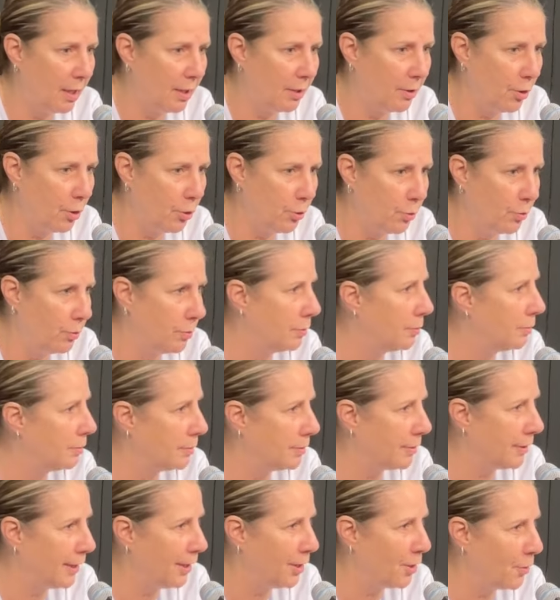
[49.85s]
who,
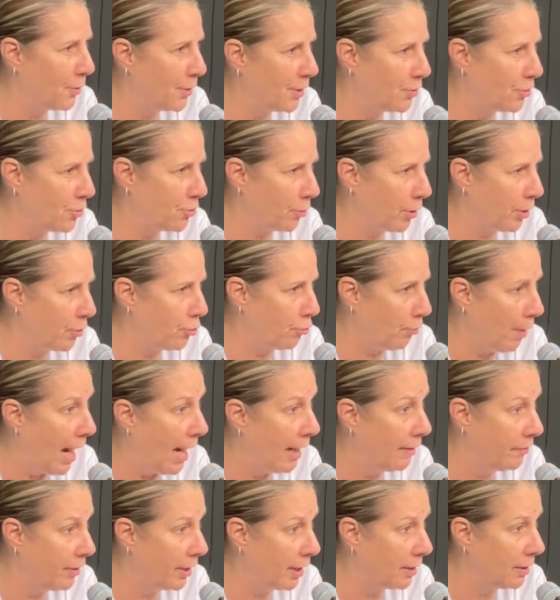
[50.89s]
you know, is sort of
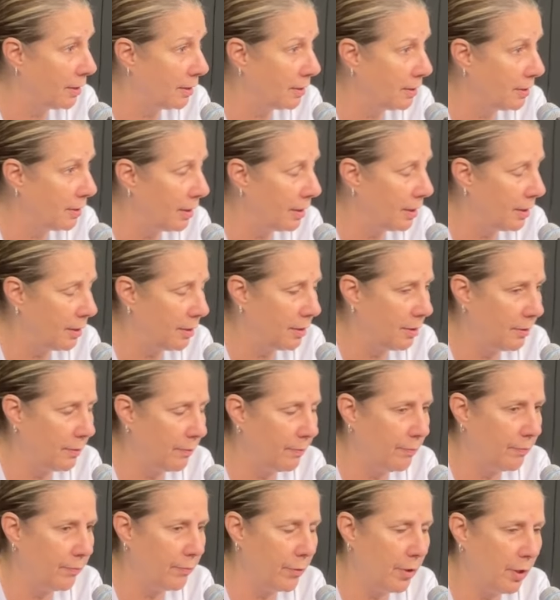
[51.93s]
driving,
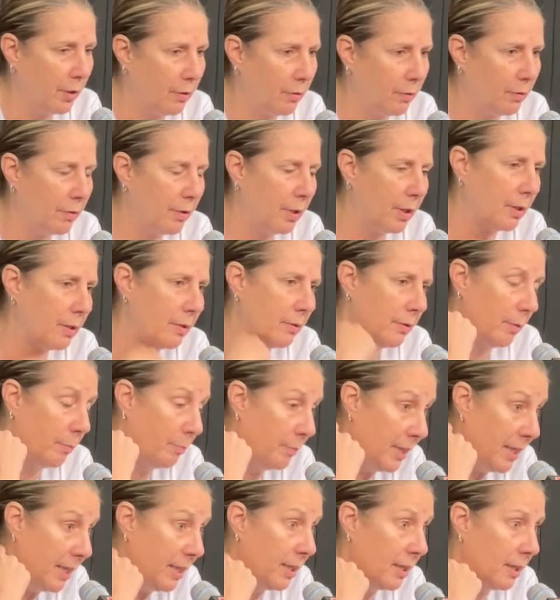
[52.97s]
you know, the
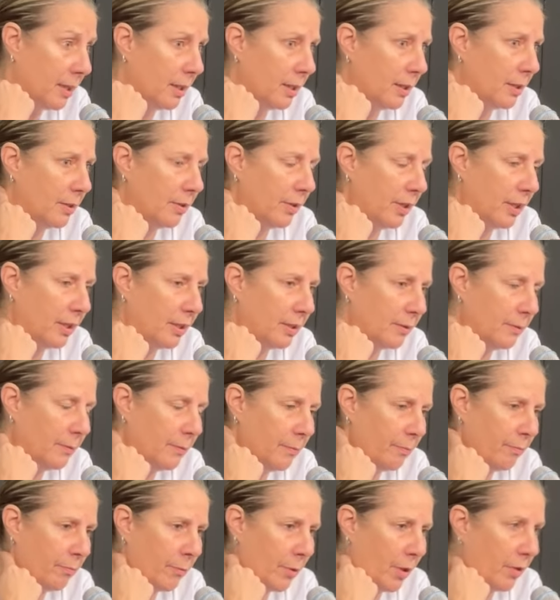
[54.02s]
media,
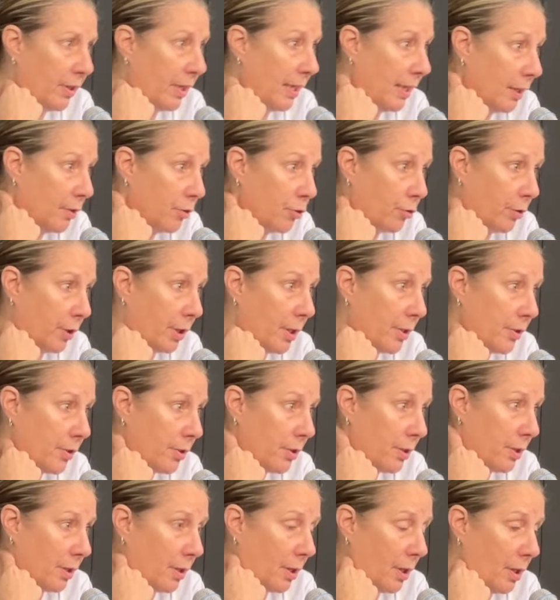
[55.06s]
the
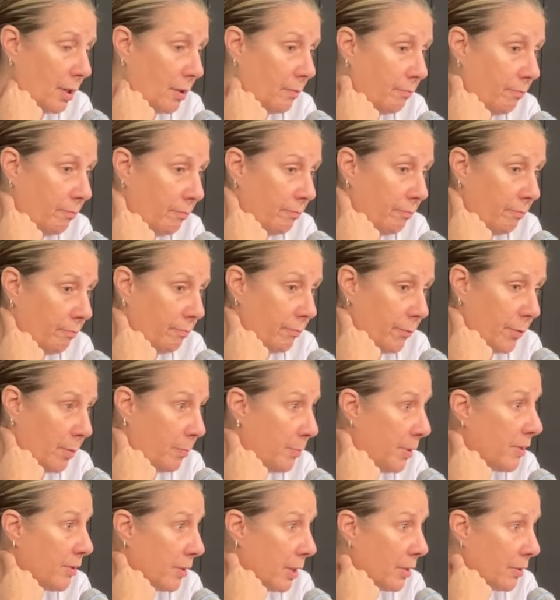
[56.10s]
interest, the
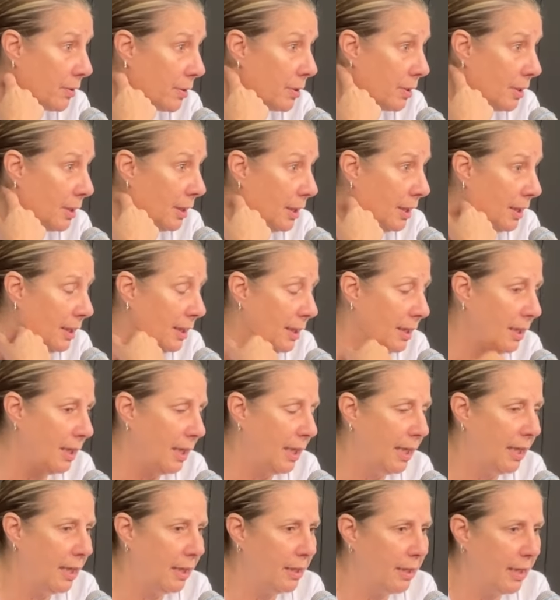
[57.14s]
business.
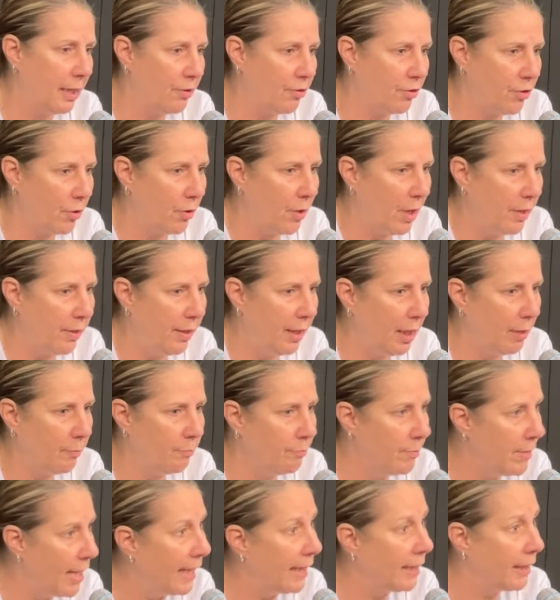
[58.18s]
And so I think
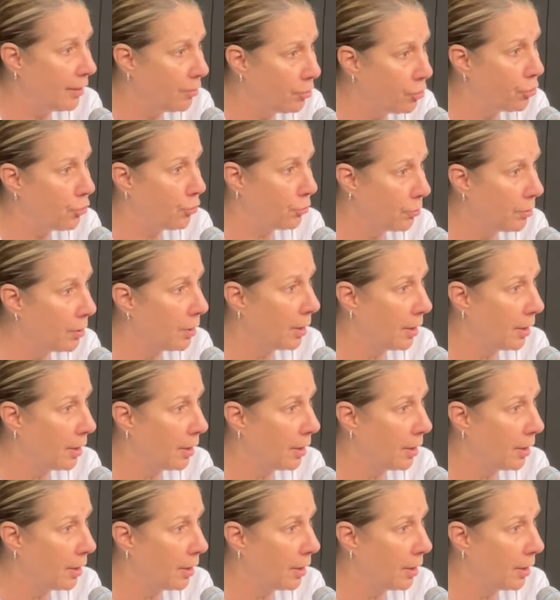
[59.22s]
making sure